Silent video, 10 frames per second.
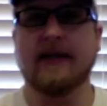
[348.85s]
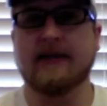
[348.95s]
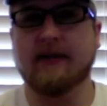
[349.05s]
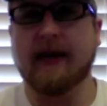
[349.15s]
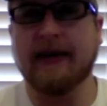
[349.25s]

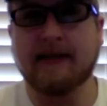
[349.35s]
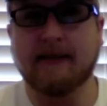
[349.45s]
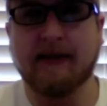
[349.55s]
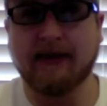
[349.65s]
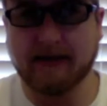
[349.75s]
So 80s
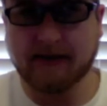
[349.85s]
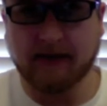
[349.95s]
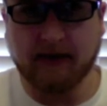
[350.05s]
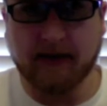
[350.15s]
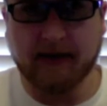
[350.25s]
month is
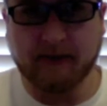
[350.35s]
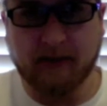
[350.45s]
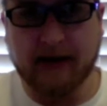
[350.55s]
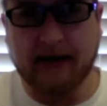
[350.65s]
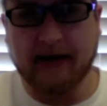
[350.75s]
still on its
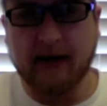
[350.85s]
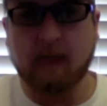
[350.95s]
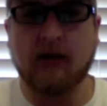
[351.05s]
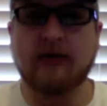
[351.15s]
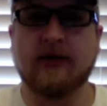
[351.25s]
way, and I
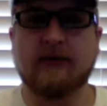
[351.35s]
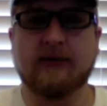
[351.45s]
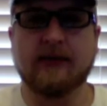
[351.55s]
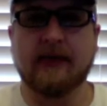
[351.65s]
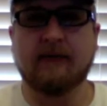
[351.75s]
apologize once
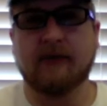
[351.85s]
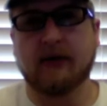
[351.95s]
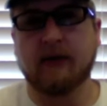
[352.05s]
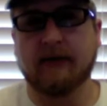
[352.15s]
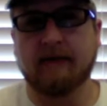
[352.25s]
again for the
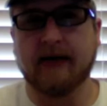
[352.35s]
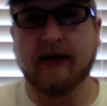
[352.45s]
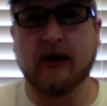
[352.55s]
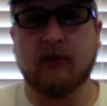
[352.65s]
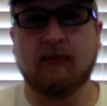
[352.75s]
quick
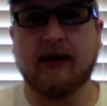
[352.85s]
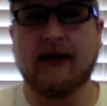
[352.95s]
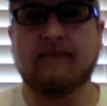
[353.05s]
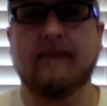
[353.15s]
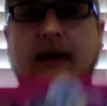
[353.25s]
video,
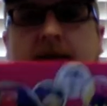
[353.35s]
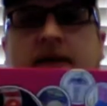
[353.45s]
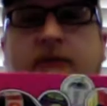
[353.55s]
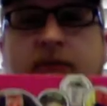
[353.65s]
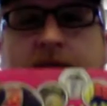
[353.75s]
but I
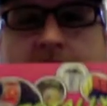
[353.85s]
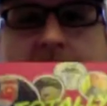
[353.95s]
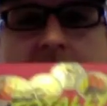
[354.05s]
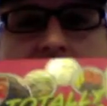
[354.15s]
just really kind of had